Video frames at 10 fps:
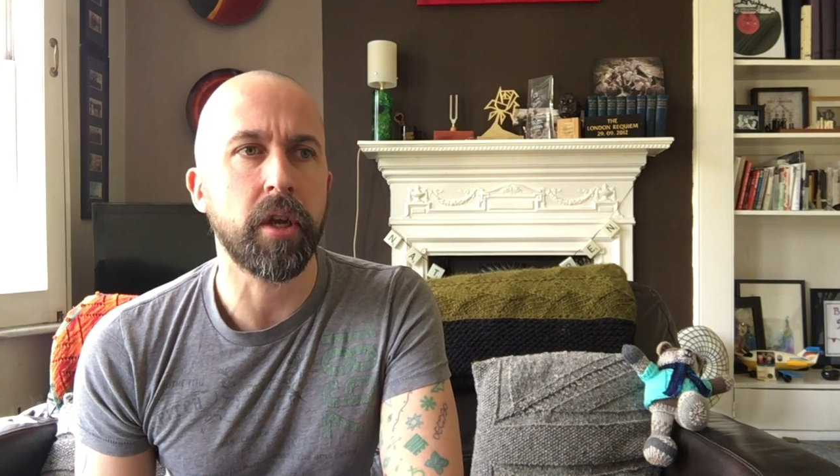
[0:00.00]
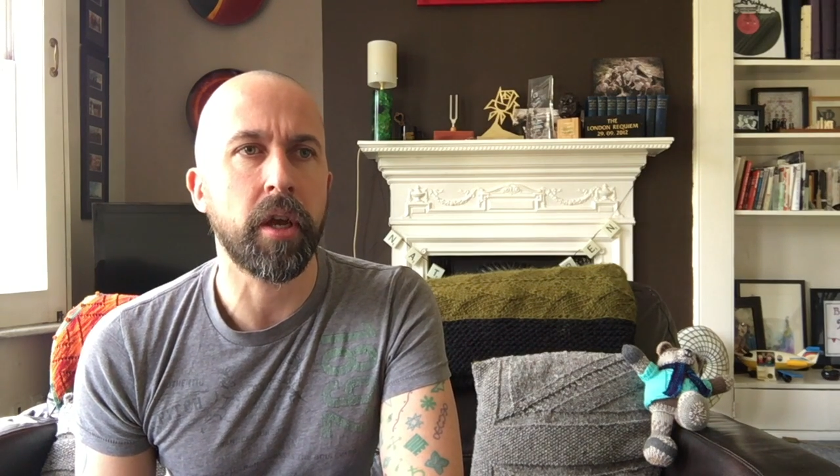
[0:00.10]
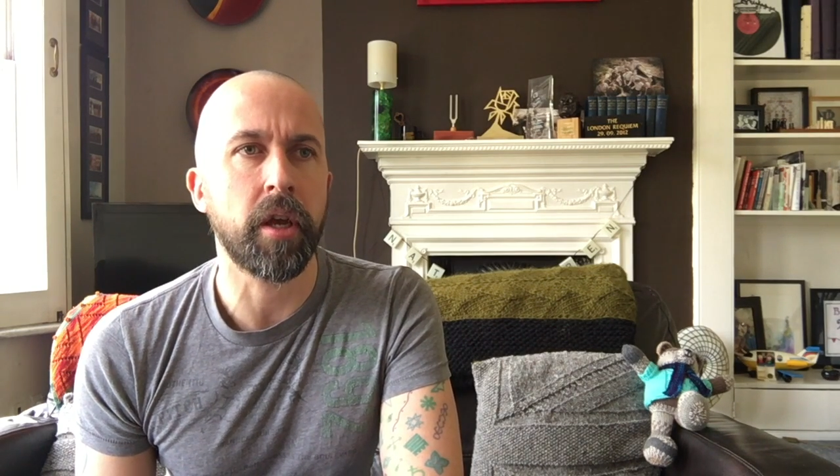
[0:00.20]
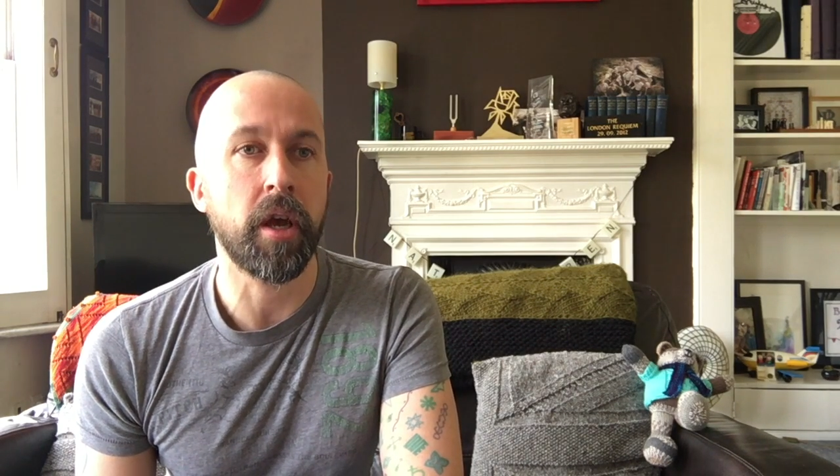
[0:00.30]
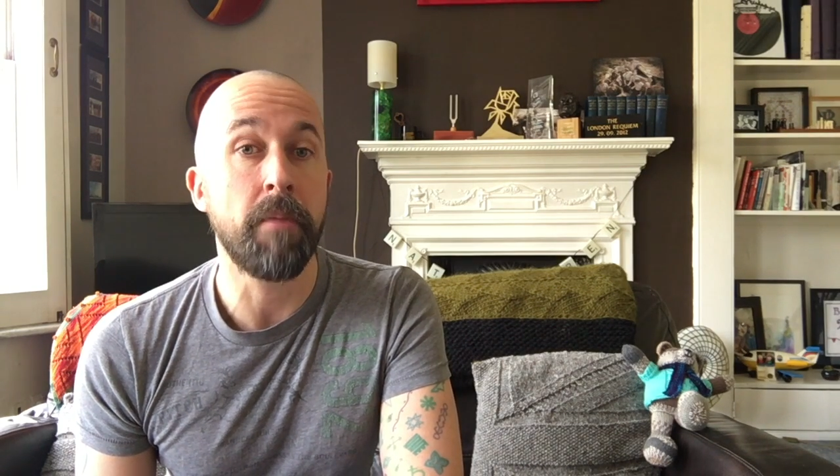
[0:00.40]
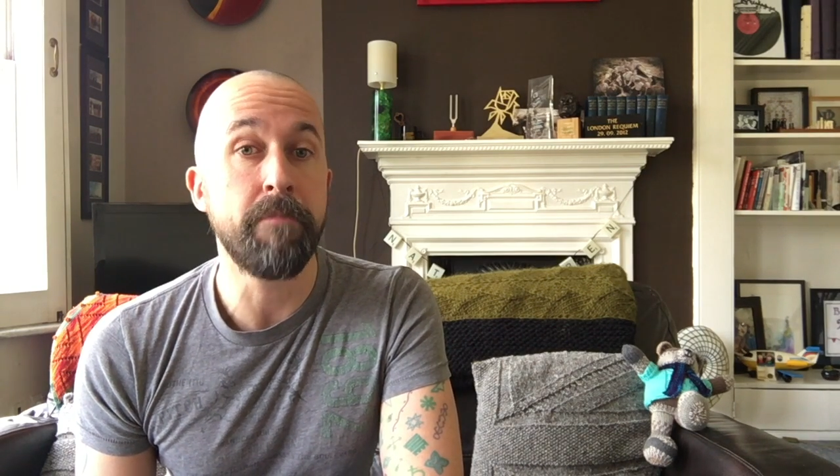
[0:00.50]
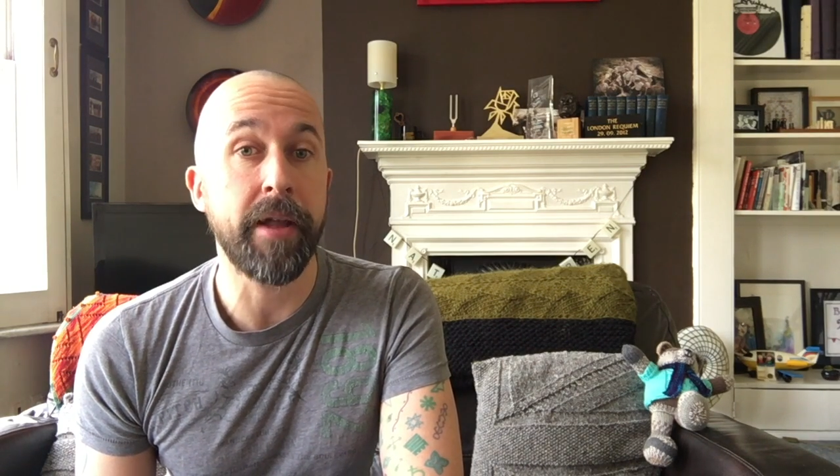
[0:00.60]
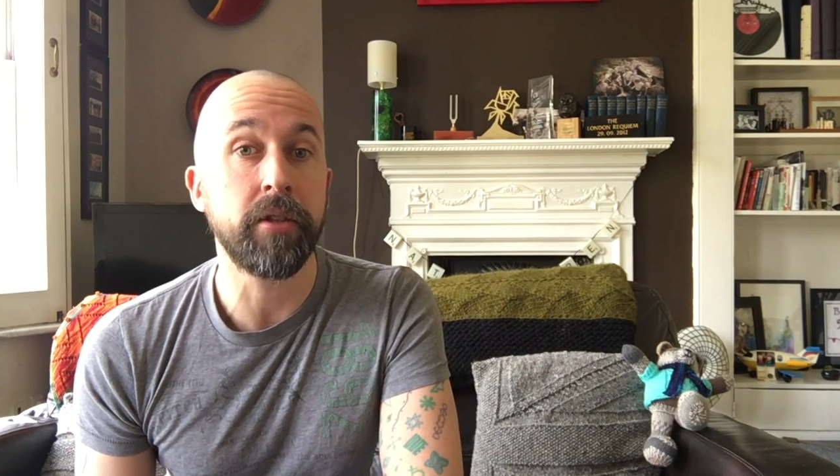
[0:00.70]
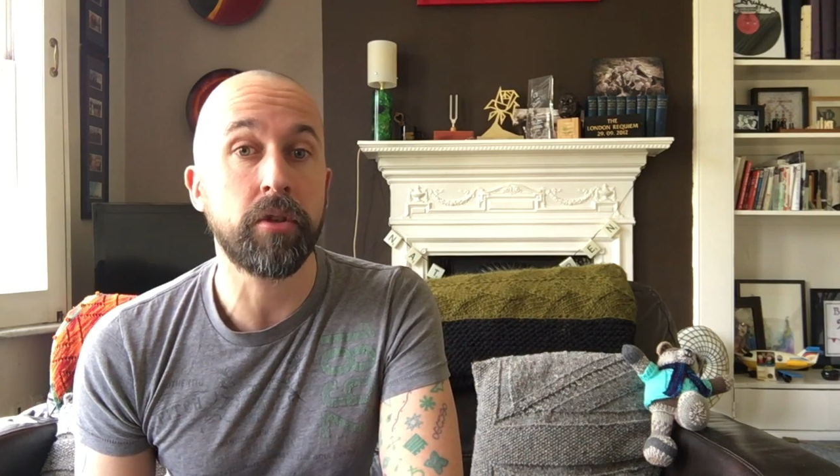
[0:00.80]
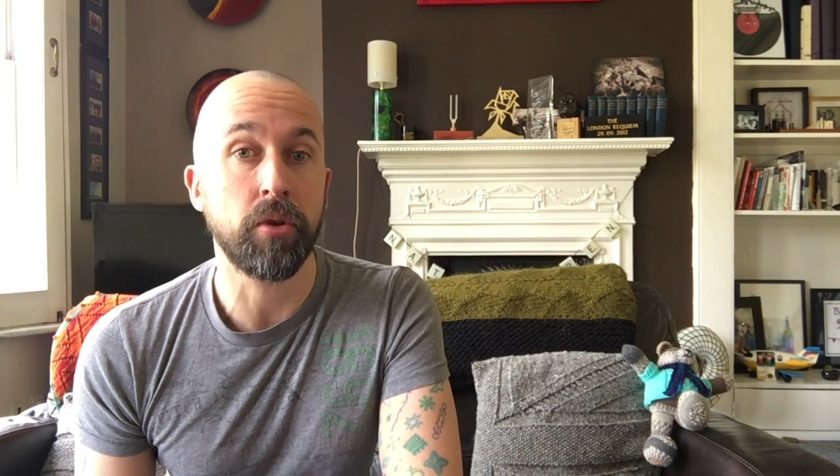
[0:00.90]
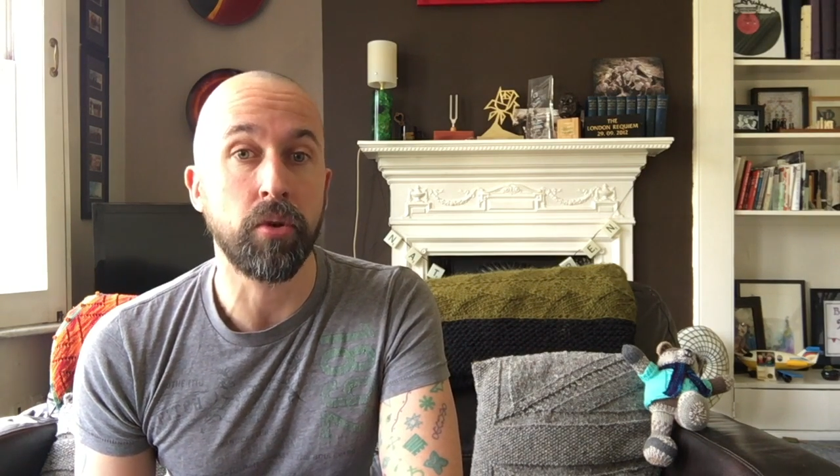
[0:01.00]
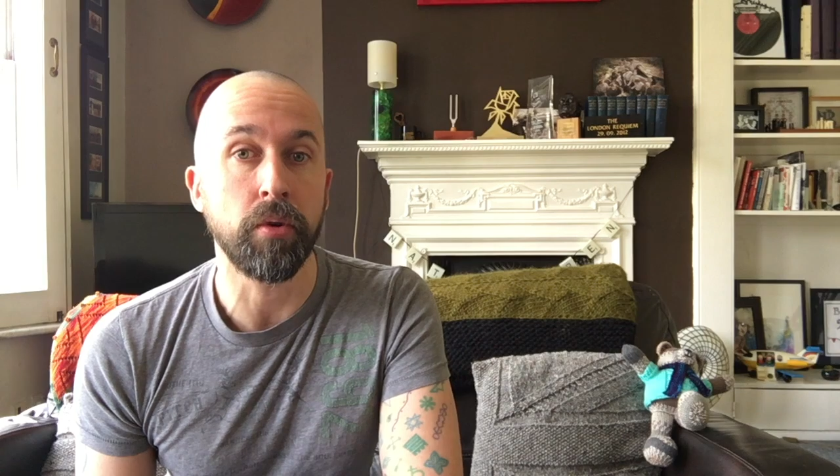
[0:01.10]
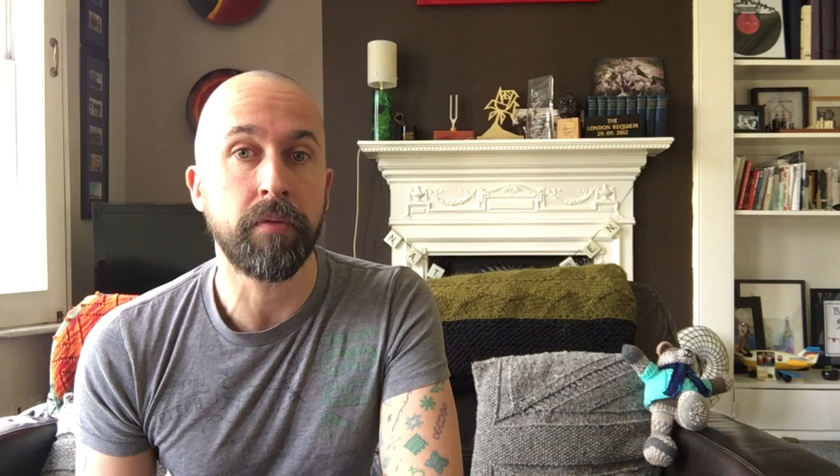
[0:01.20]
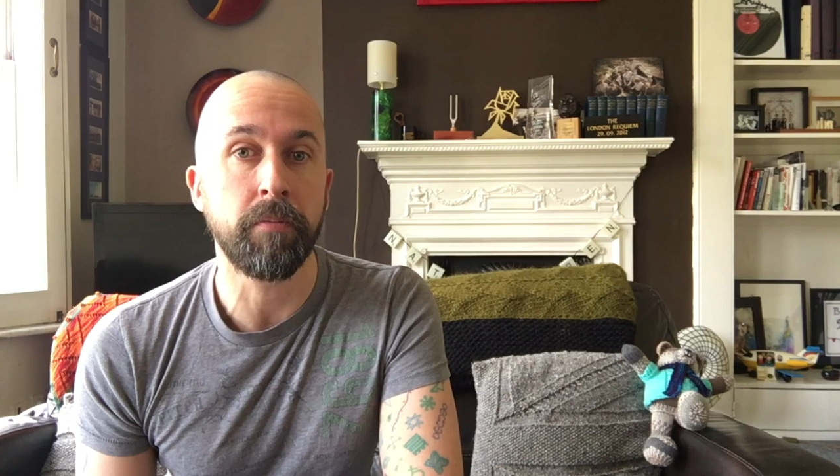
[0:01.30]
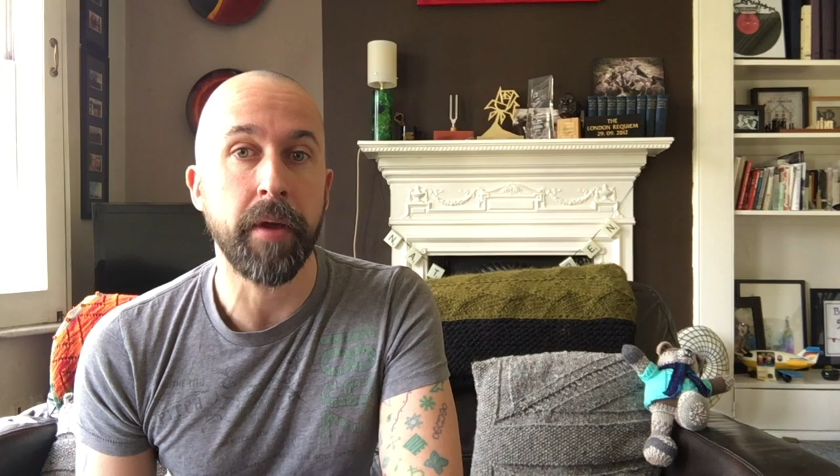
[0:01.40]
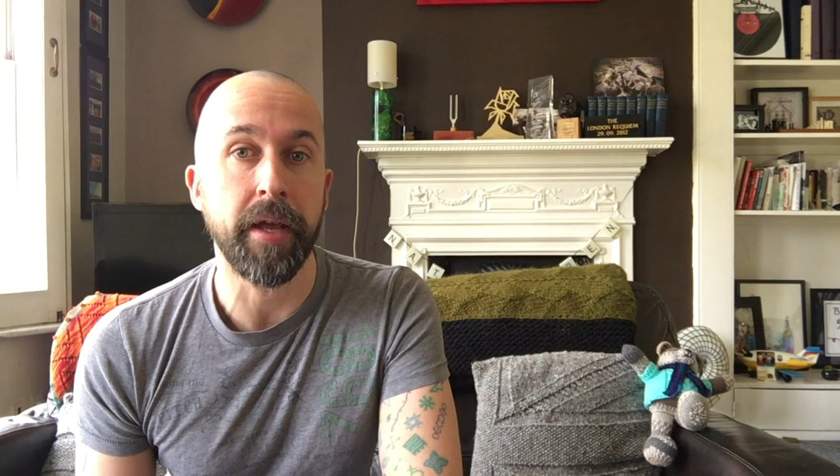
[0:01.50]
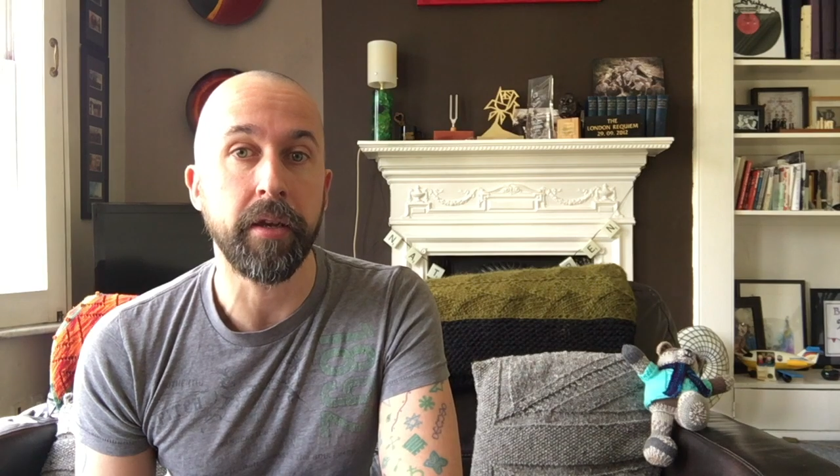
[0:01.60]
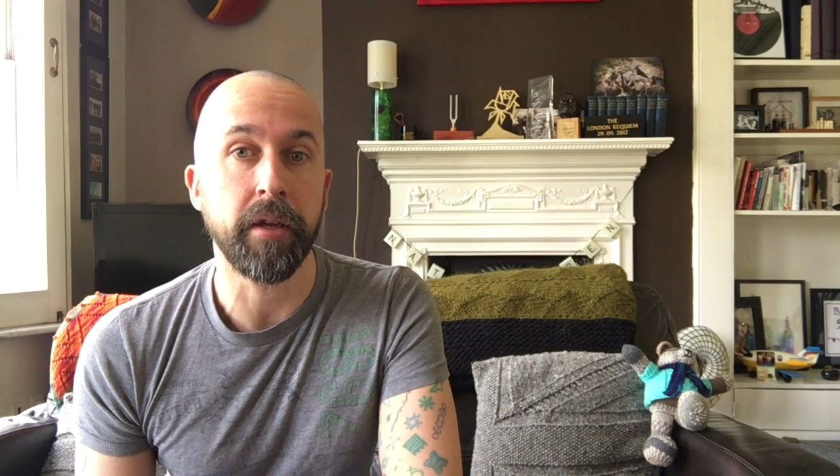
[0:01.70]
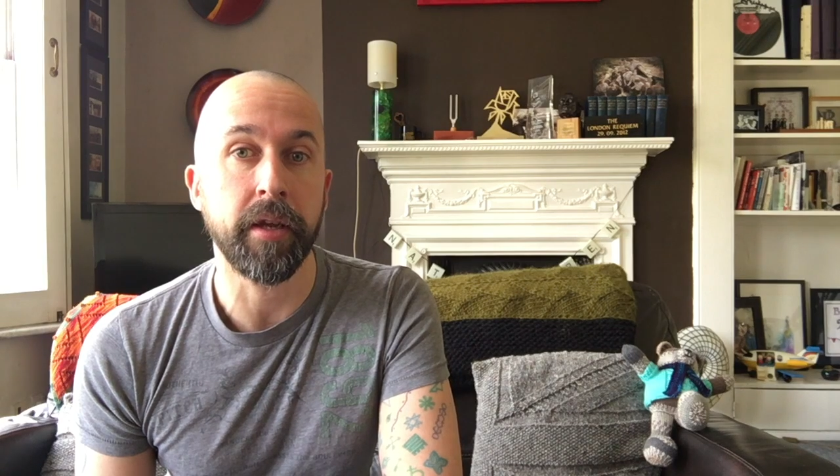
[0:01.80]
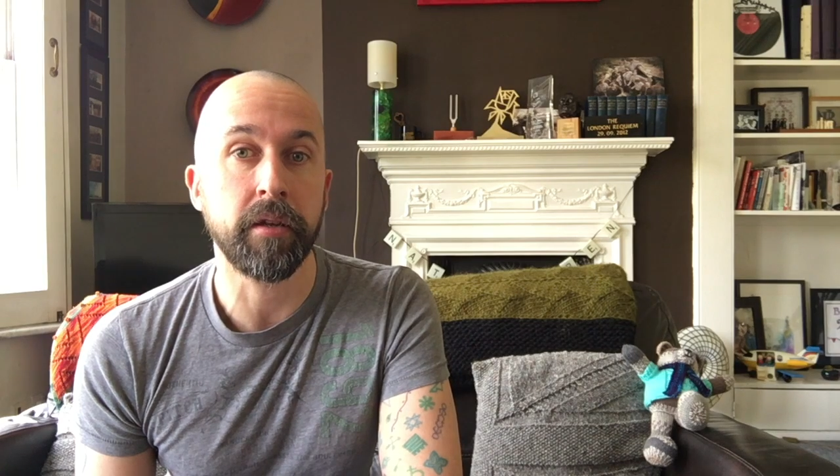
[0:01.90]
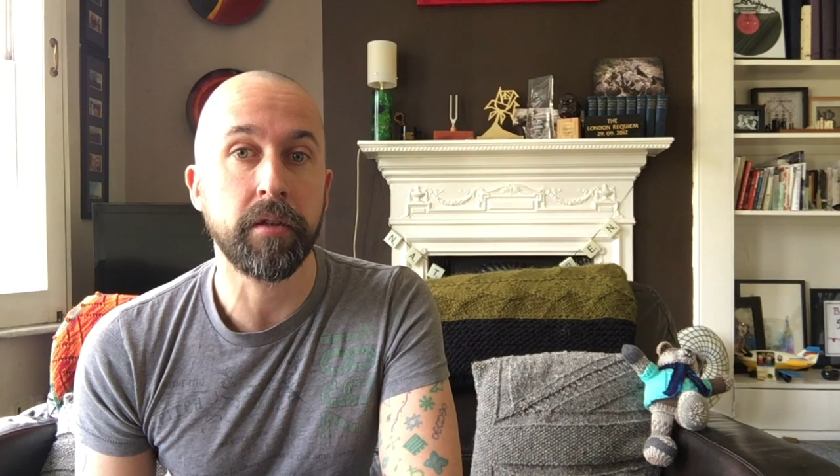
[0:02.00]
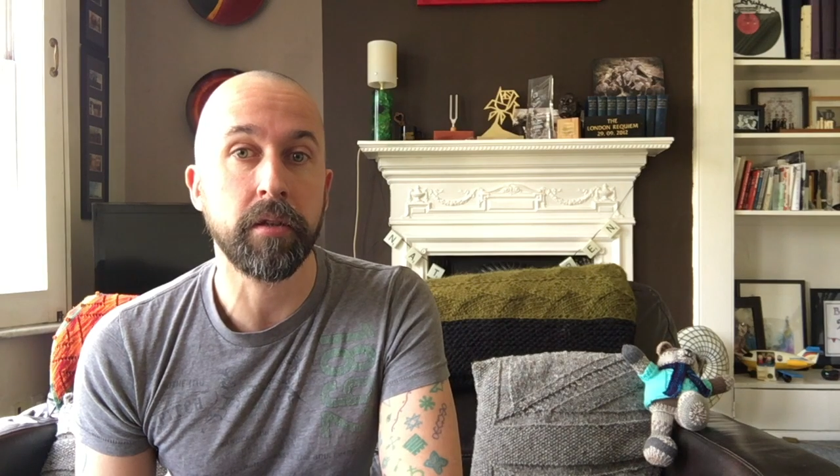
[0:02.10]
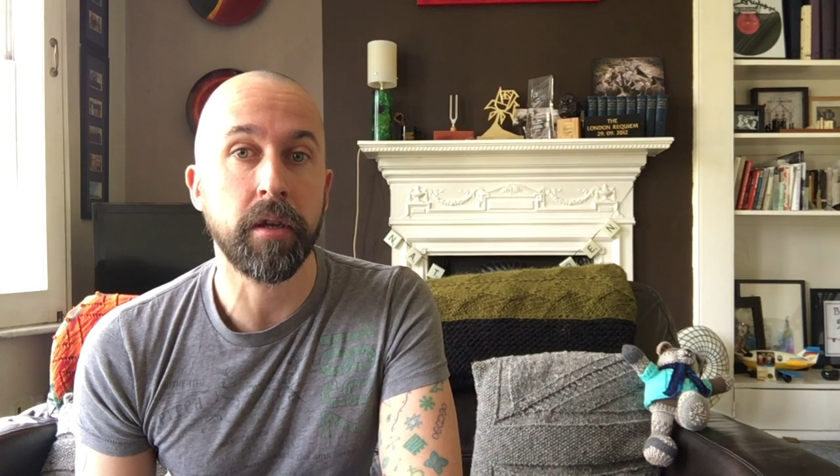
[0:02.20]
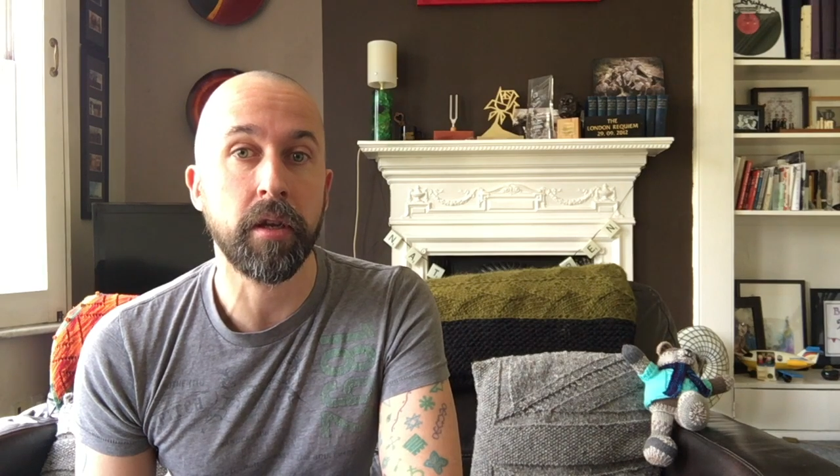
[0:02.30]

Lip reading: a mentor for Ben, and